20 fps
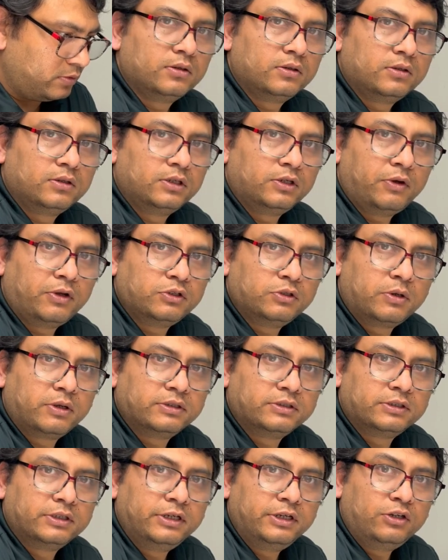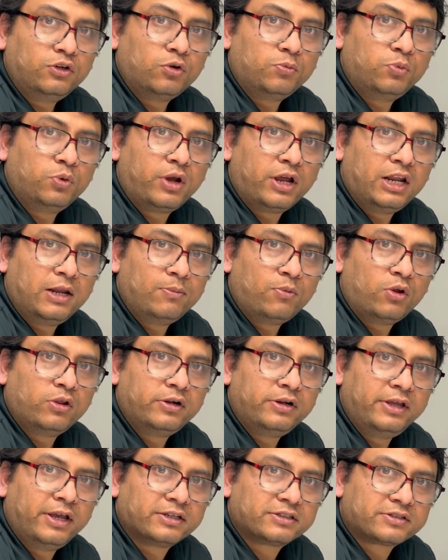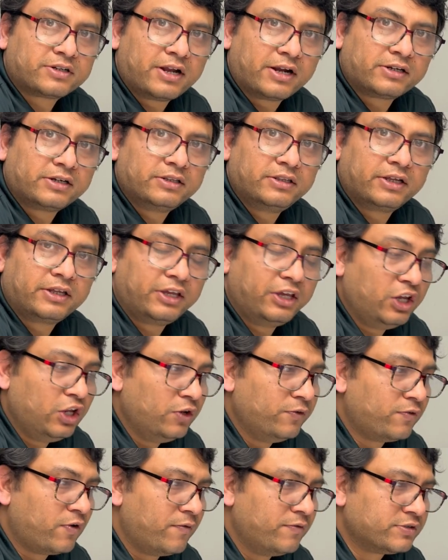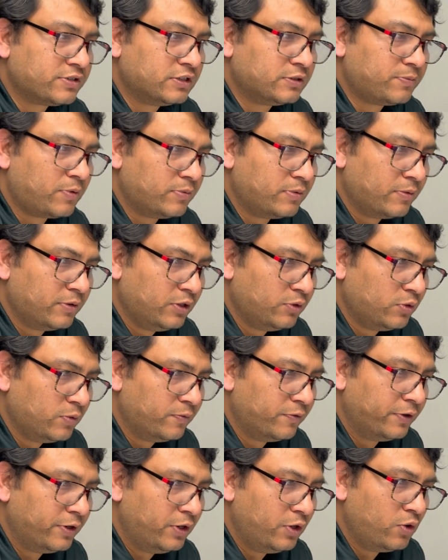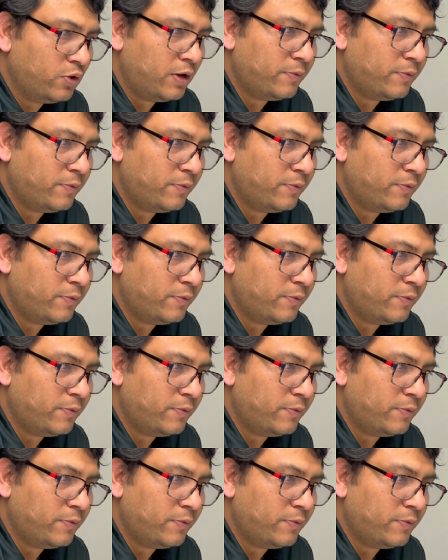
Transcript: Now, as you can see notebook LM already extracted the key informations from the YouTube video I